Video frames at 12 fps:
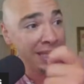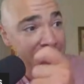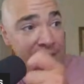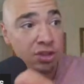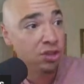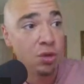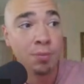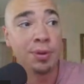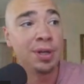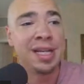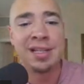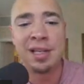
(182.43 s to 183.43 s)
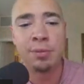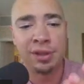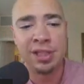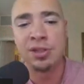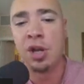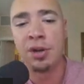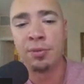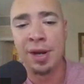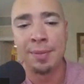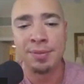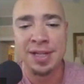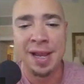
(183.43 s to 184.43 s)
it super easy with these on
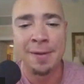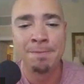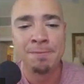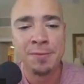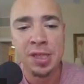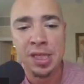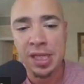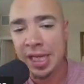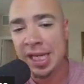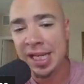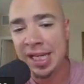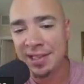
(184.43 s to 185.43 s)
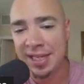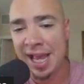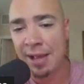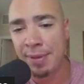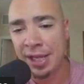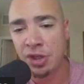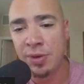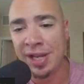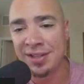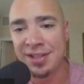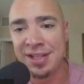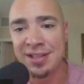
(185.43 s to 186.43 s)
ramps. Now, Indians can now buy
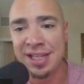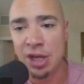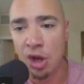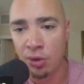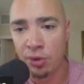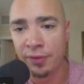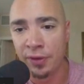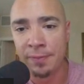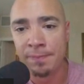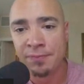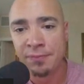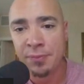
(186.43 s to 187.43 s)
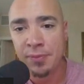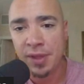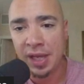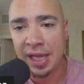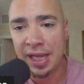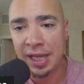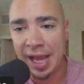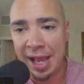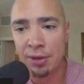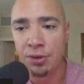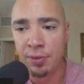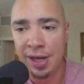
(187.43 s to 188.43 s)
USDC over uh,
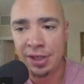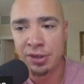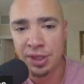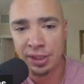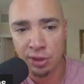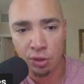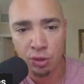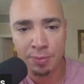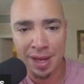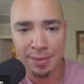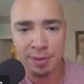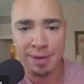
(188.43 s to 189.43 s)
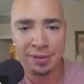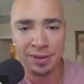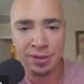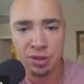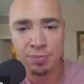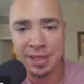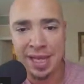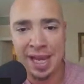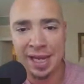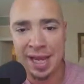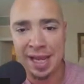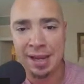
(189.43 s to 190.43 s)
Algorand using local payment methods,
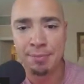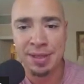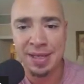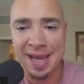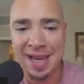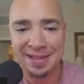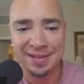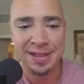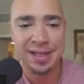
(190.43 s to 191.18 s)
UPI and IMPS.